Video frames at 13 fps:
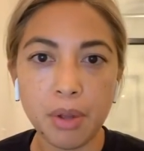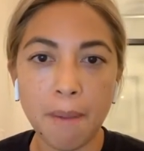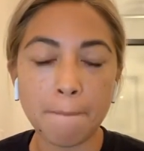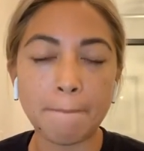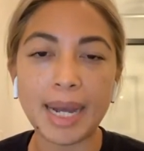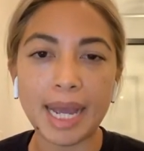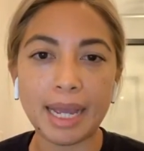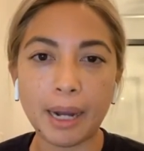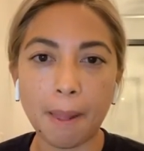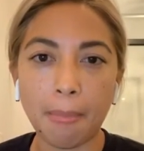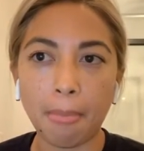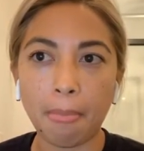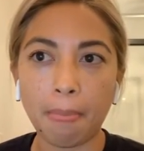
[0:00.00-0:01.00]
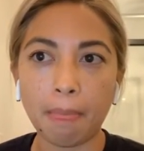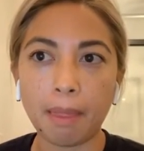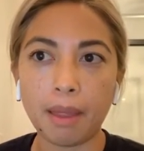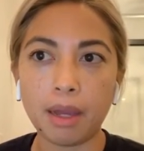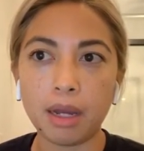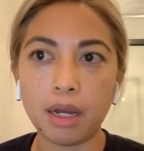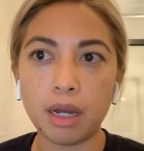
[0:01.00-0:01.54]
But
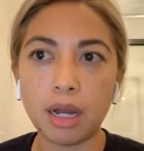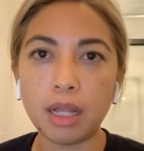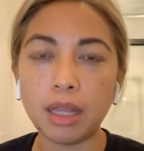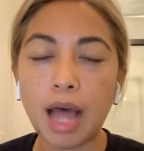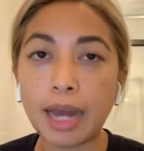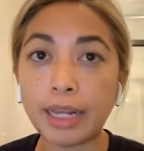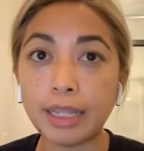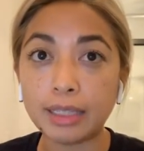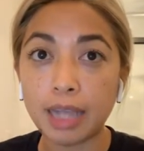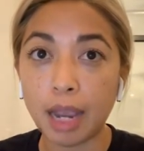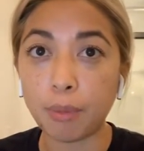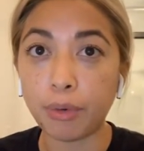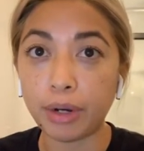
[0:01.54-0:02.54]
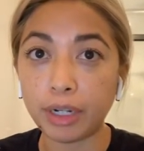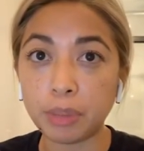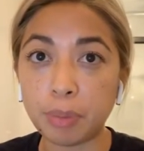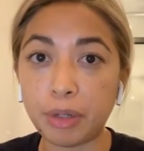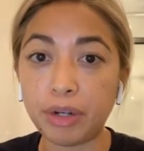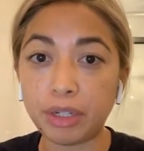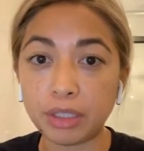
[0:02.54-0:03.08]
a lot of the time we're
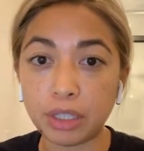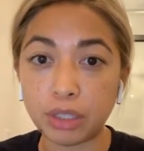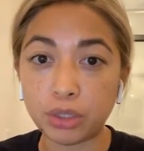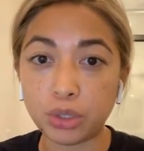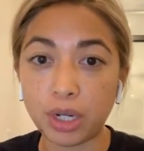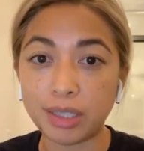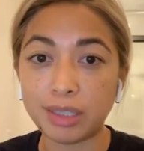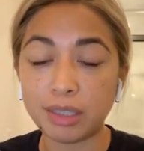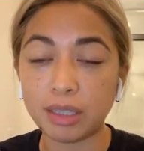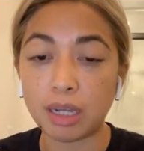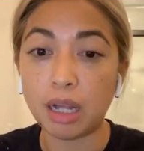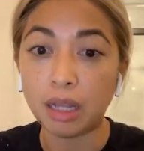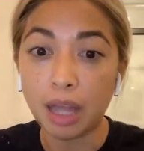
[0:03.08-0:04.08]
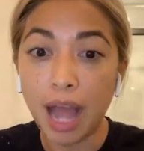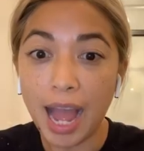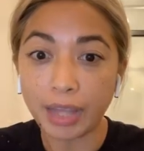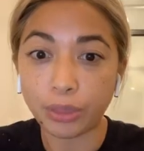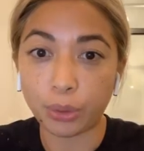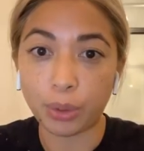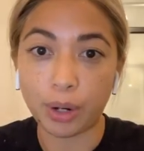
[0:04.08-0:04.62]
experiencing stress a lot
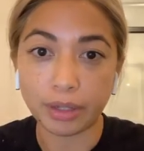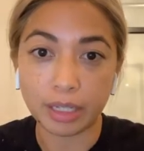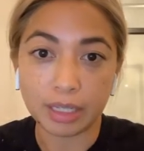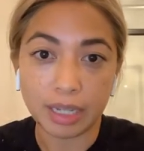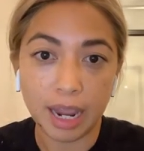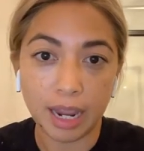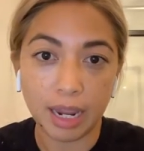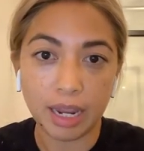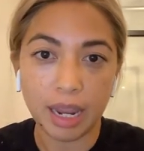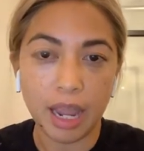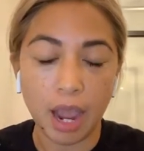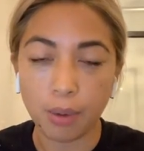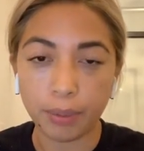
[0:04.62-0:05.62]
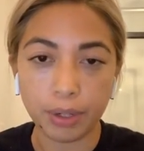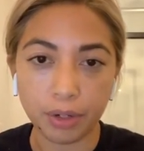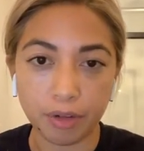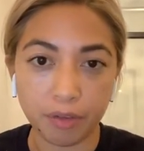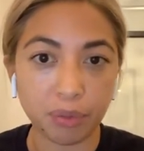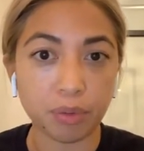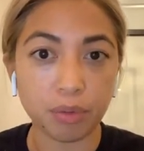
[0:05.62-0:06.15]
throughout the day and we don't
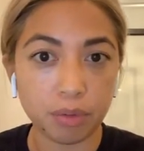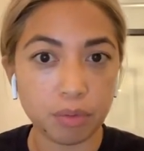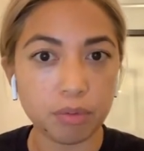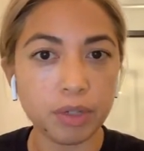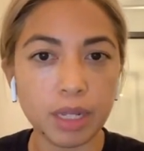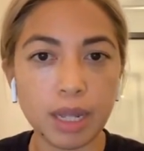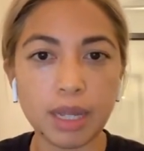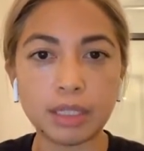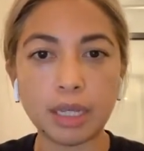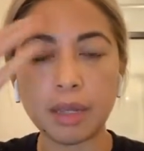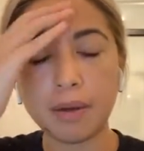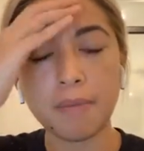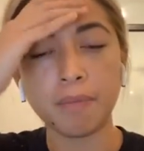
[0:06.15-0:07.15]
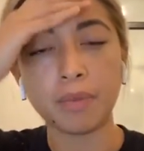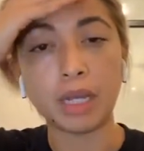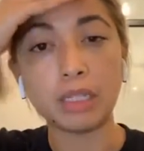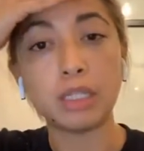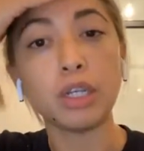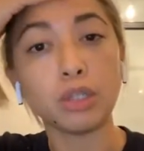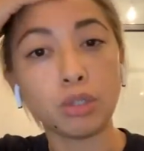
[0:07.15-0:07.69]
even realize it
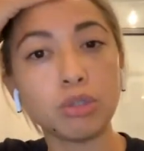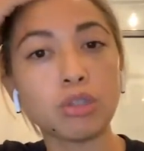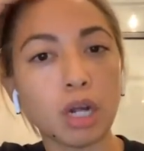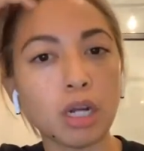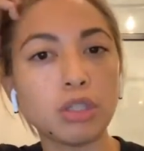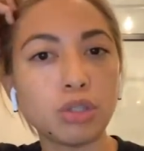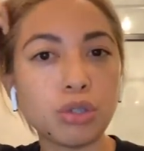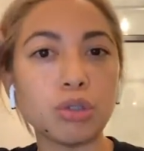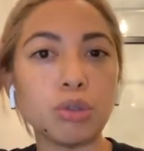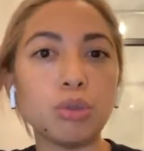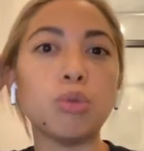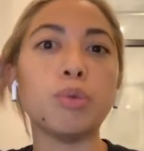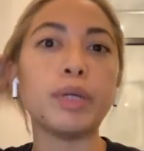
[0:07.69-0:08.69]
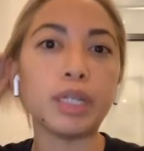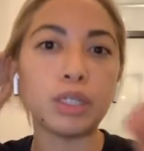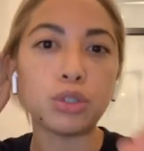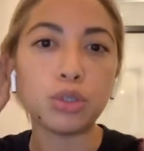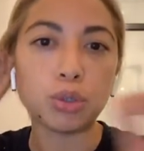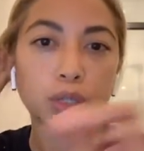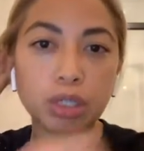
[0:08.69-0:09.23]
until you start to really
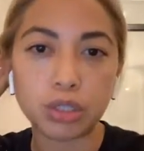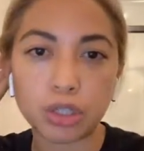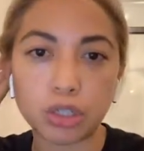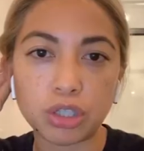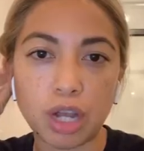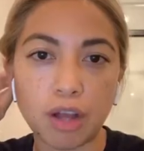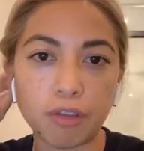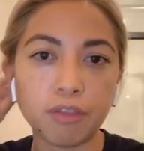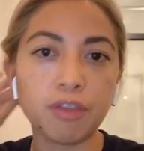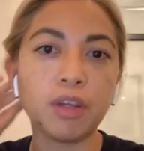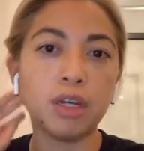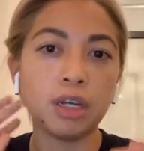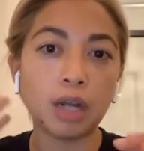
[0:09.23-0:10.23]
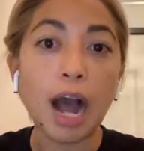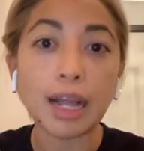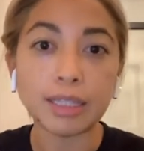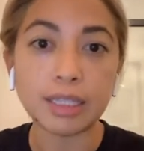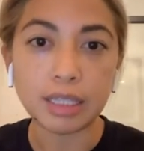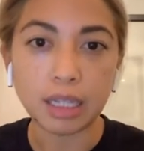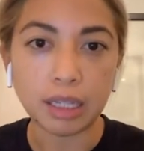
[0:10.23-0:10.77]
tune into yourself
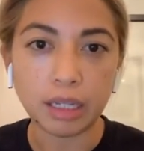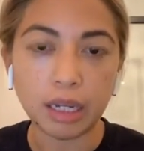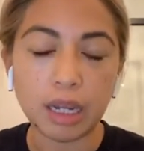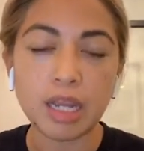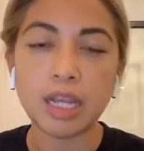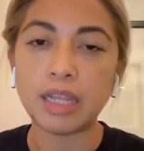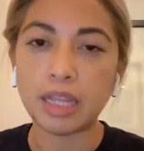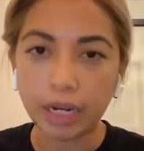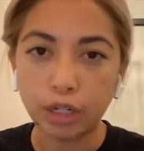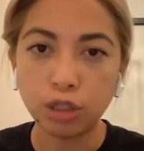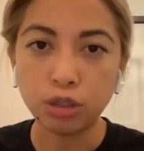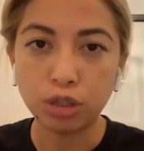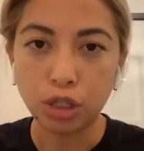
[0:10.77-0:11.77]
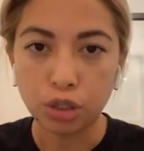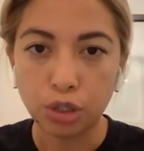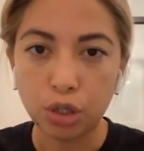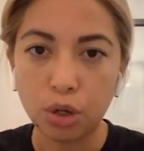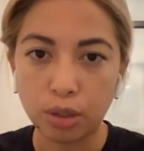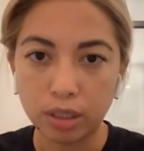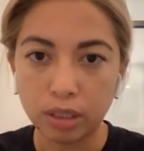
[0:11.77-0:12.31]
constantly. Then you'll start to
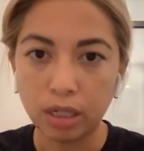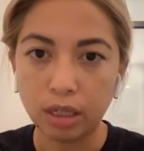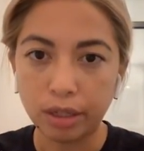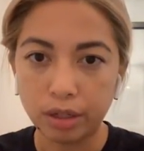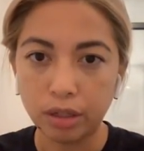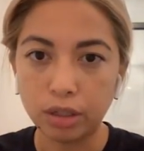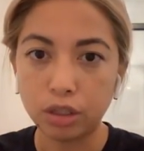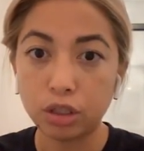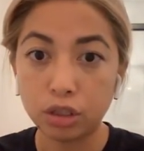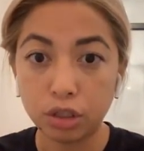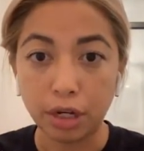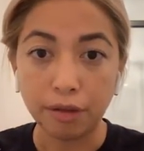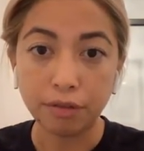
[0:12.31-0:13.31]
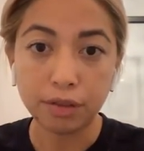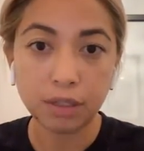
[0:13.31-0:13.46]
notice the little shifts.